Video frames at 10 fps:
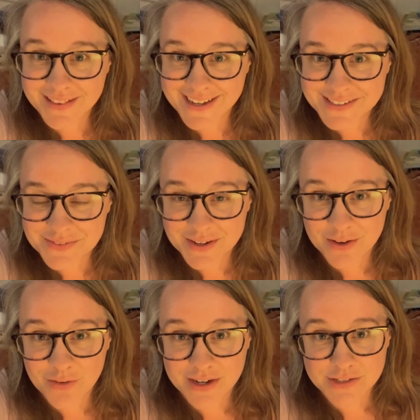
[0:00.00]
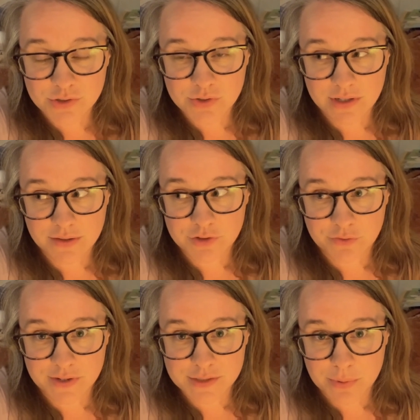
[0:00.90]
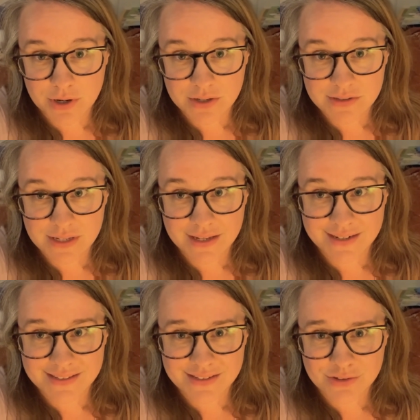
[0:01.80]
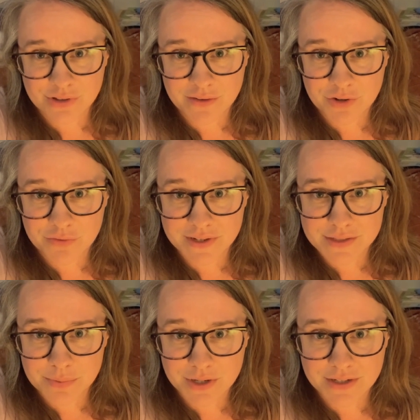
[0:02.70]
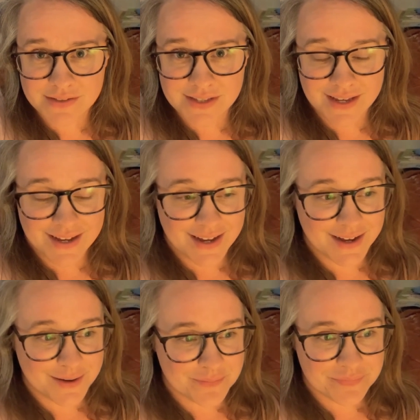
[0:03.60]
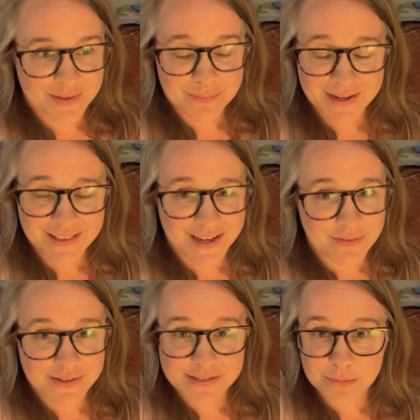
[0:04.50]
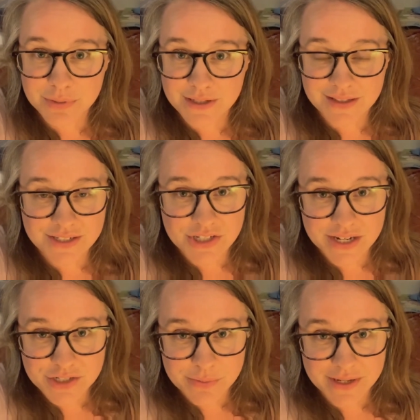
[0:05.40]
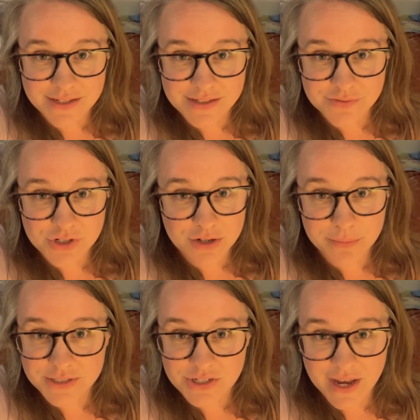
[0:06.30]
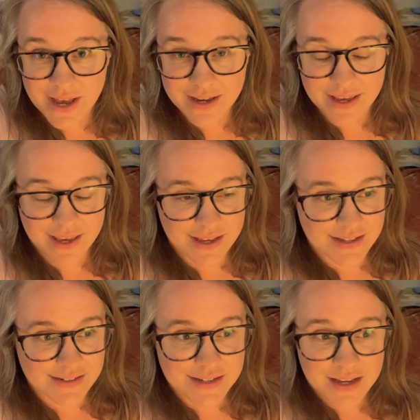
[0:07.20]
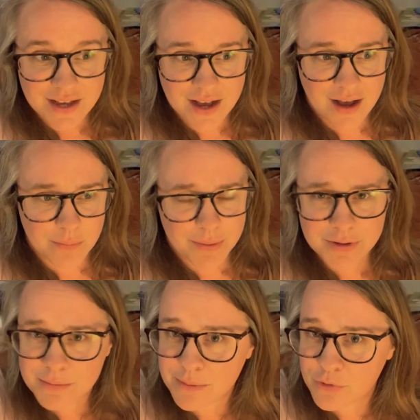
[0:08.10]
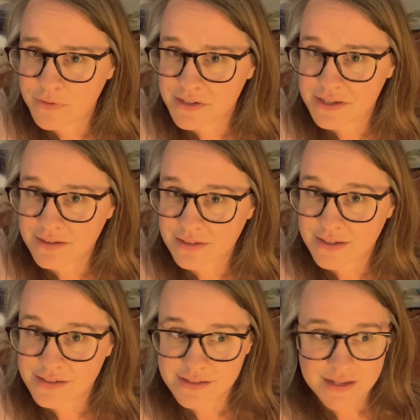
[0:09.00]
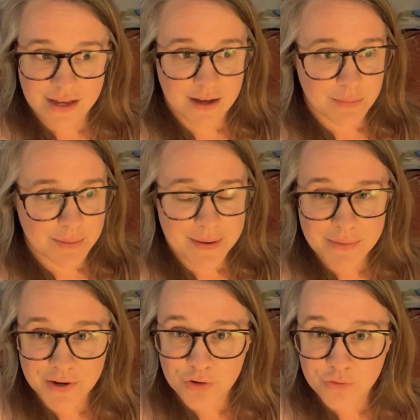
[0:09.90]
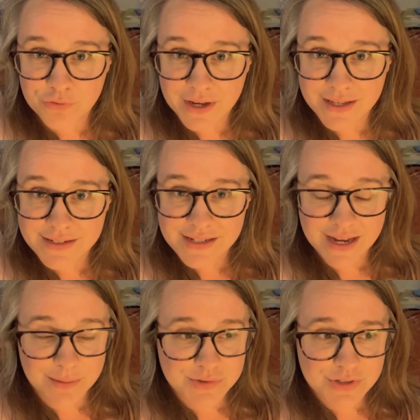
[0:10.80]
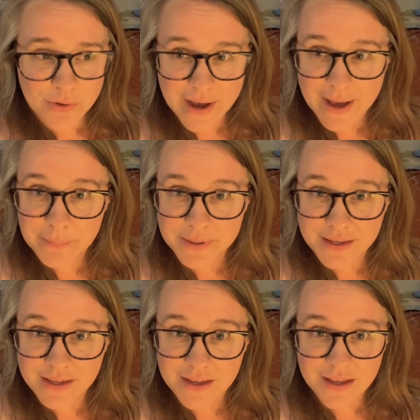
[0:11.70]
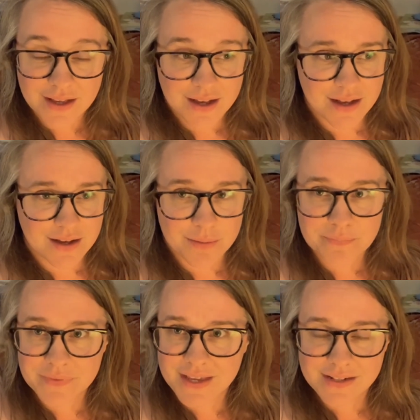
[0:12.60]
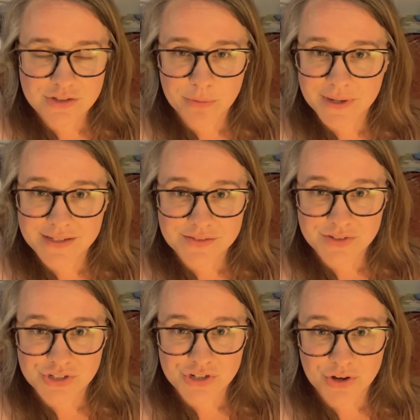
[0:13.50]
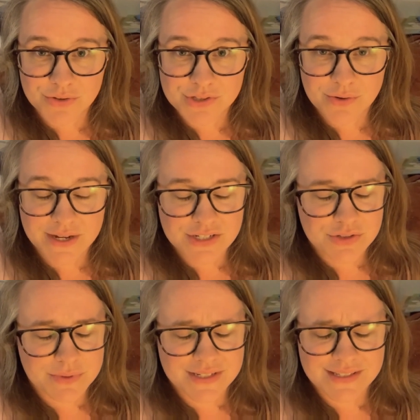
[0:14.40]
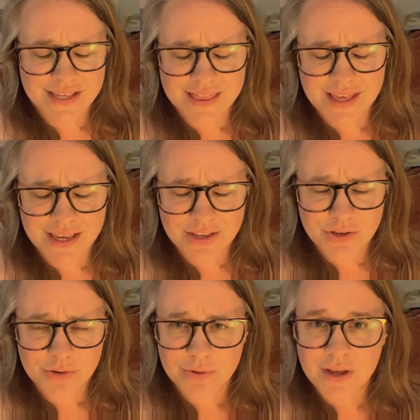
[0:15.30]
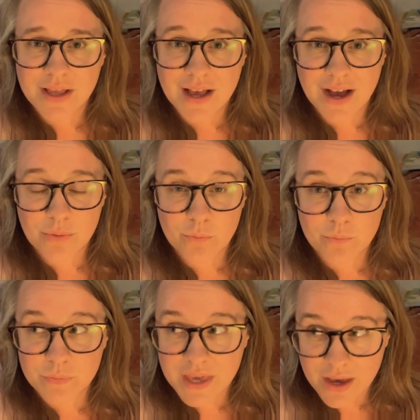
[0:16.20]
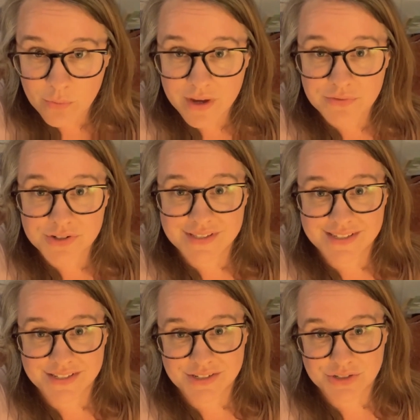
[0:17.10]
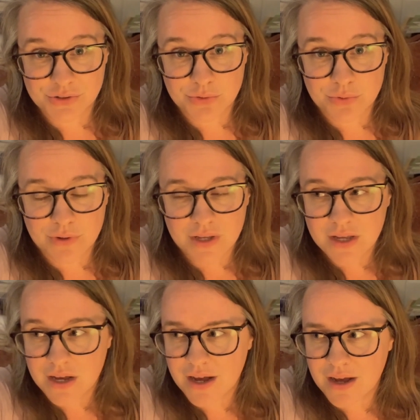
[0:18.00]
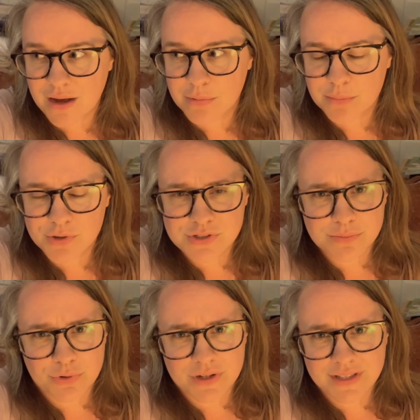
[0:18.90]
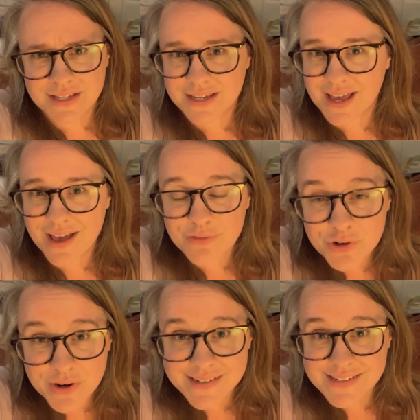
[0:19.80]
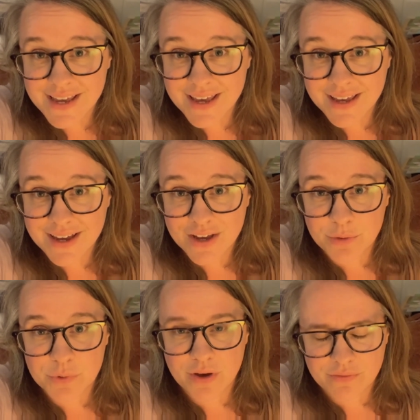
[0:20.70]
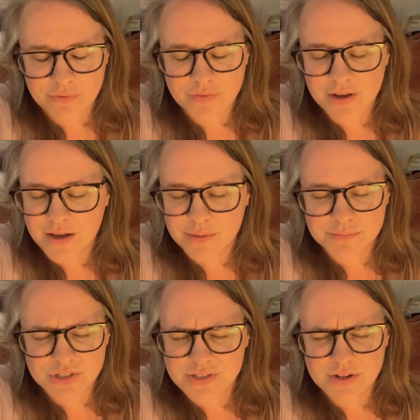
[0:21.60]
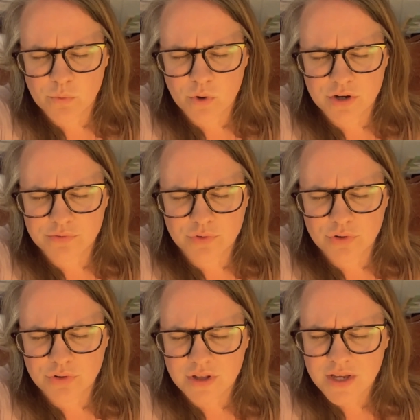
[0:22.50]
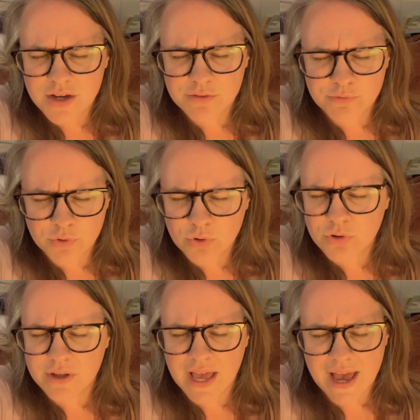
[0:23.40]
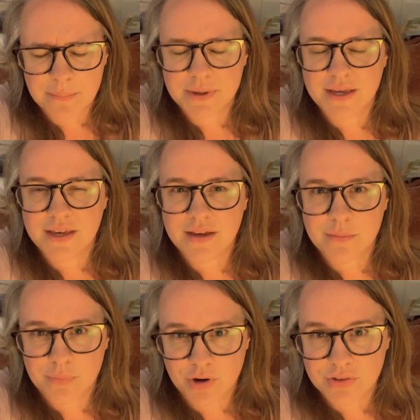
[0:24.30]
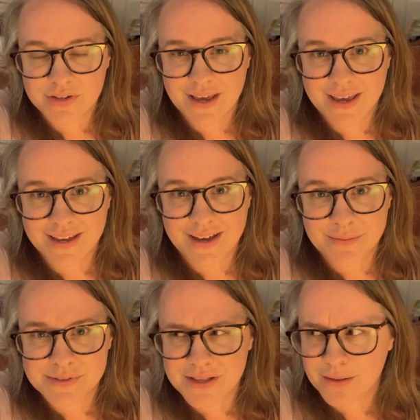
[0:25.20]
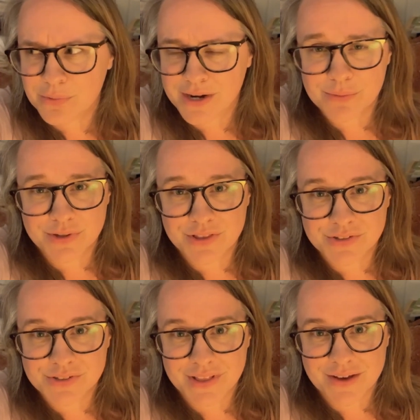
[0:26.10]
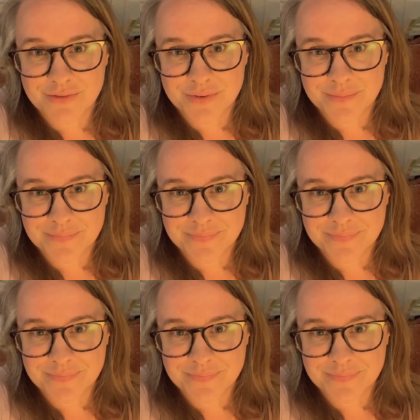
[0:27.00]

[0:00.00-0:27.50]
The last video, I told you I loved your face parts, and I still love your face parts. My life has completely changed because of Gentleman Jack, and I'm going to be moving to England. I met my girlfriend. I'm so happy, and it's all because of the show. So I just want to say thank you. Can't wait for season 2. But most importantly, have a great day. I hope you have just a wonderful, full, happy birthday celebrated with those you love.